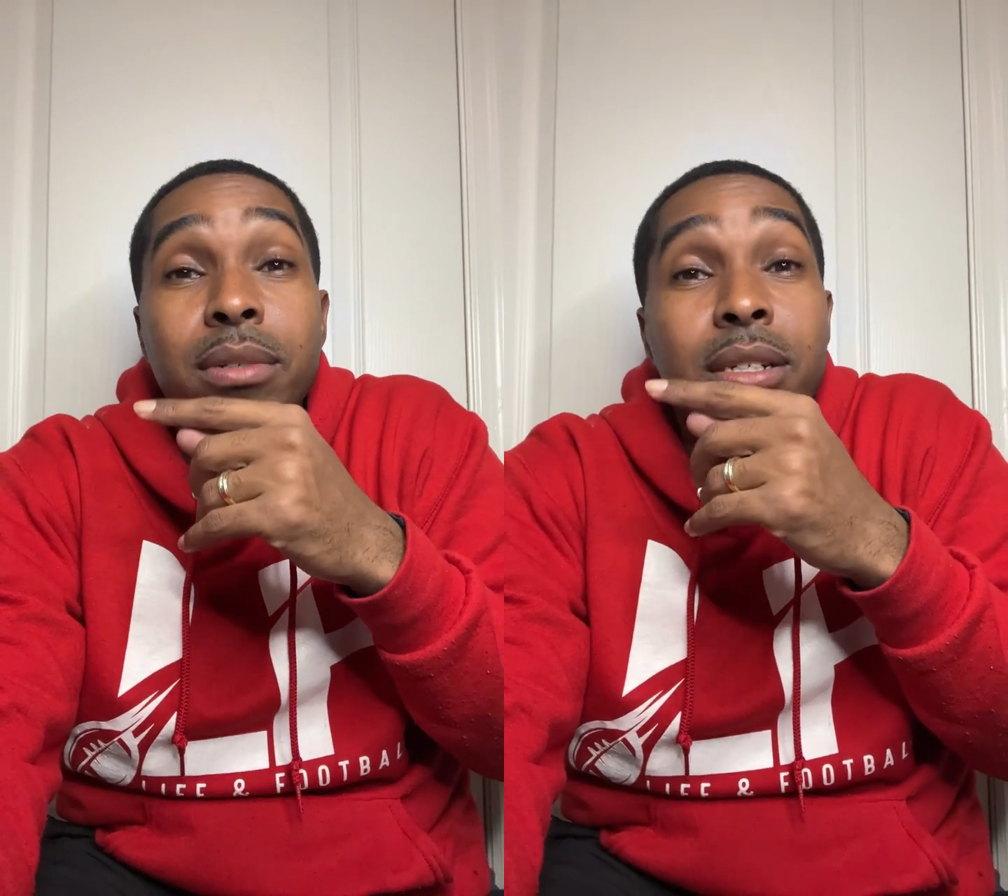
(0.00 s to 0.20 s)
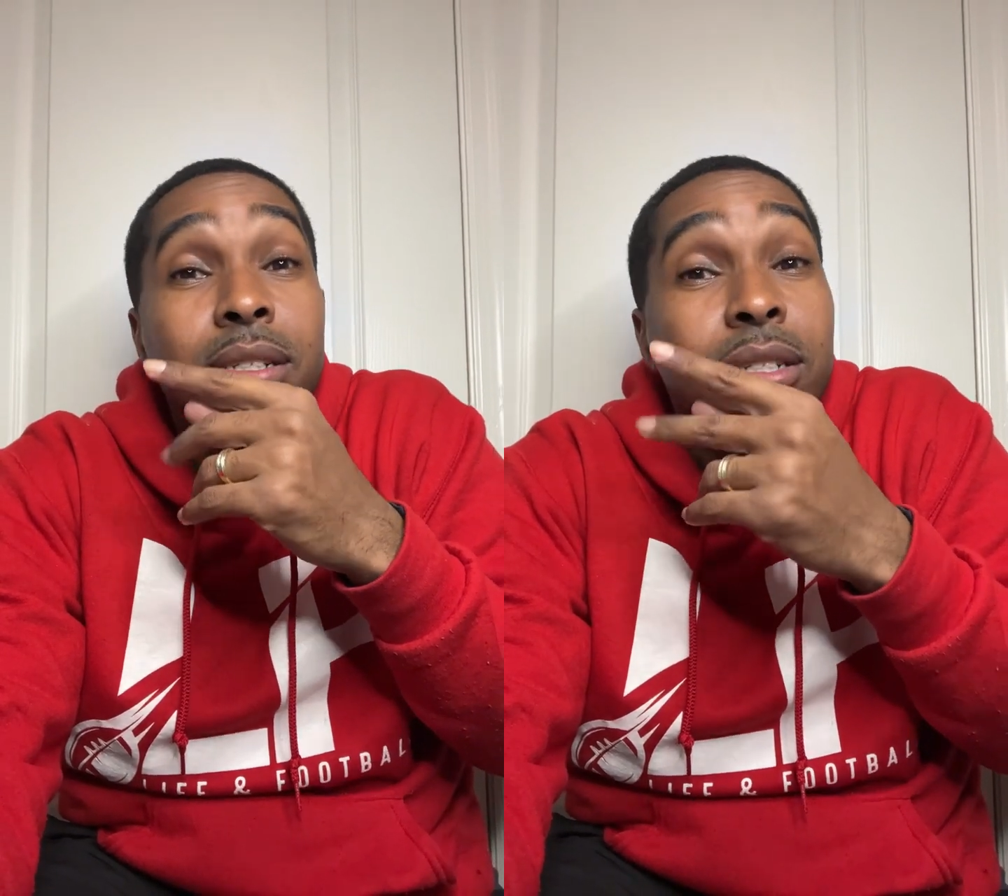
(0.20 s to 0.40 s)

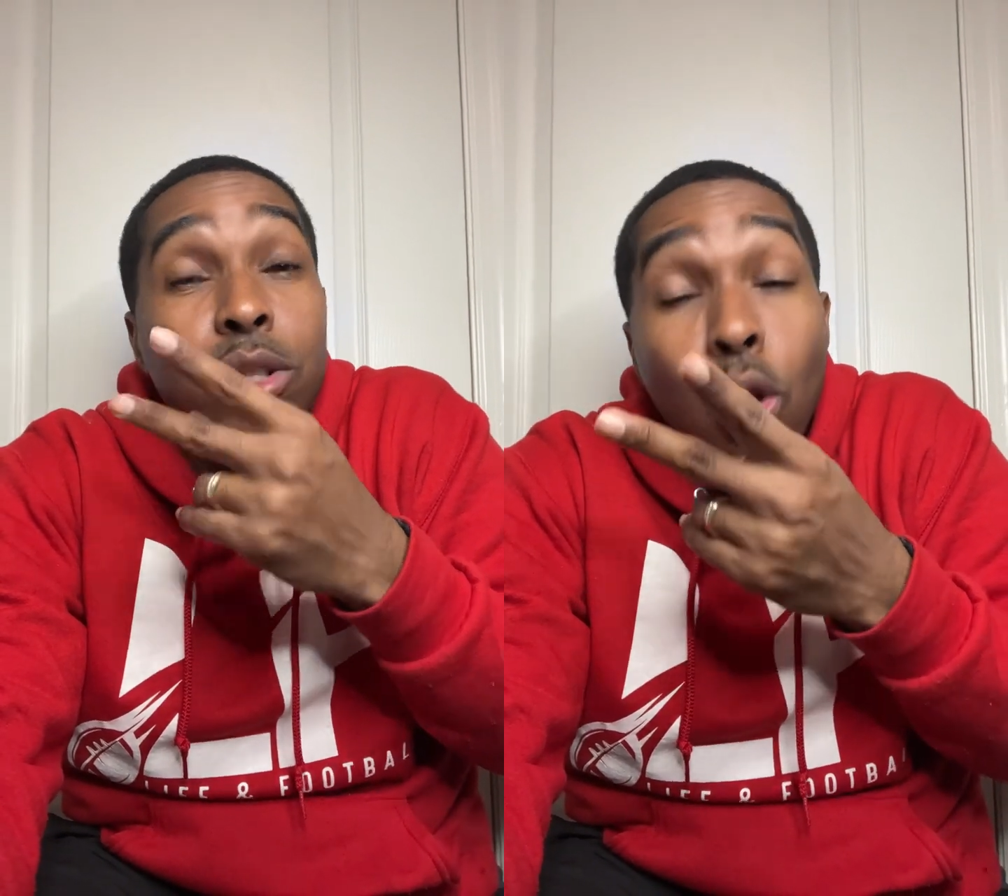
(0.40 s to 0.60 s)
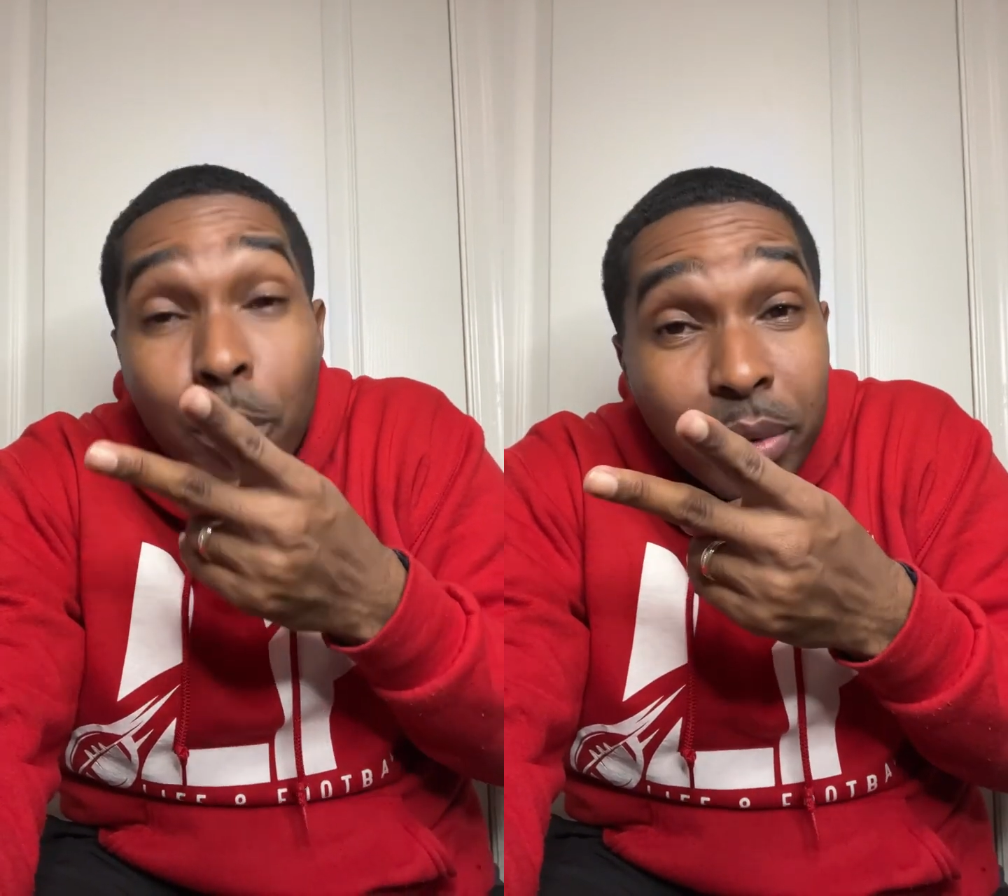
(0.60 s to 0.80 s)
to
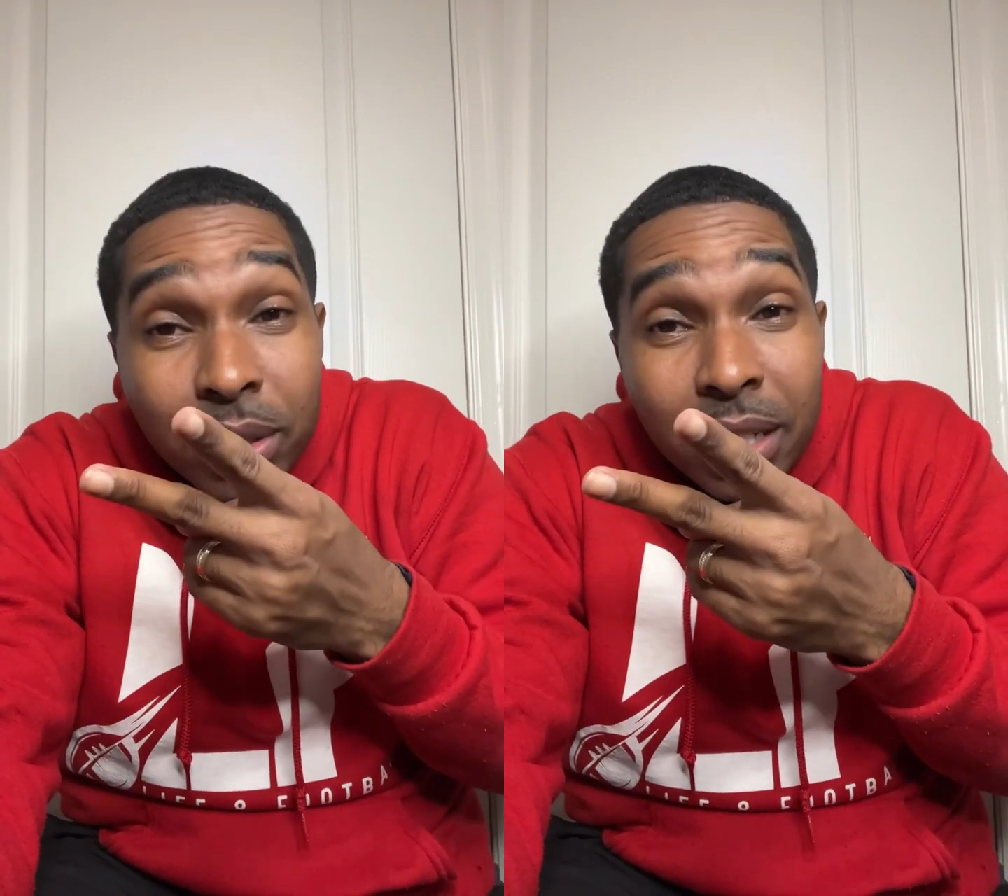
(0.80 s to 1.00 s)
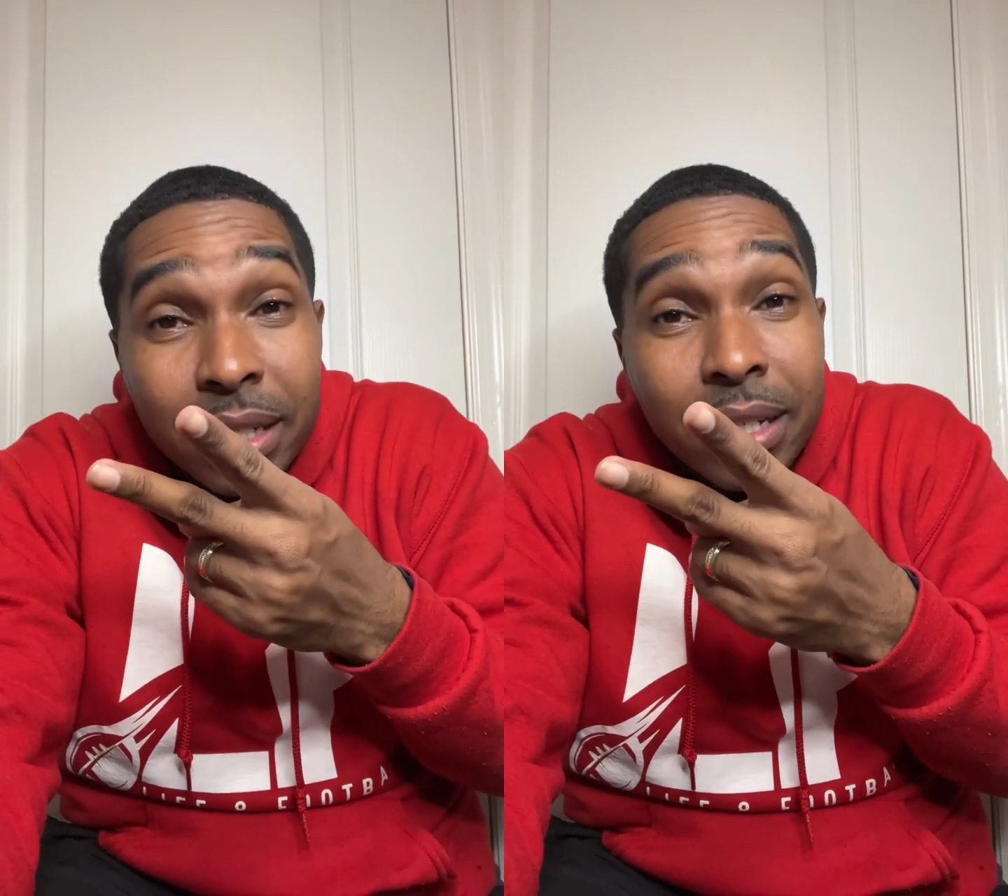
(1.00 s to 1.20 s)

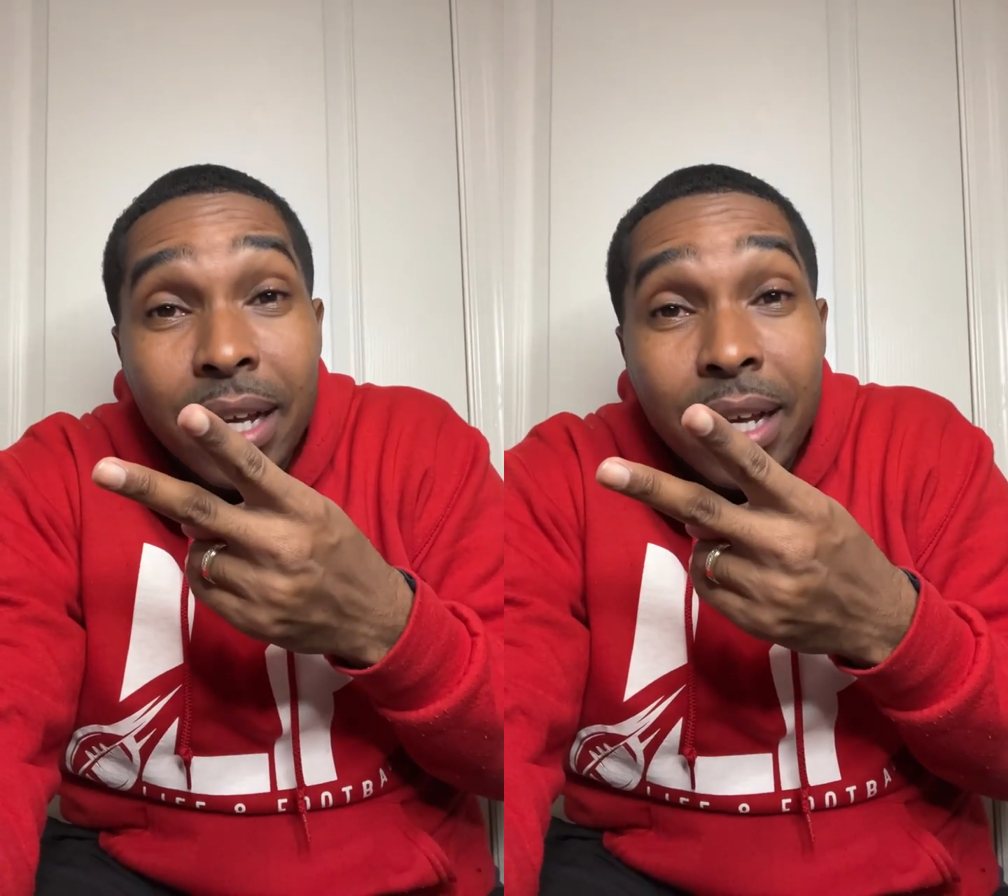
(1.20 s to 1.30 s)
2%.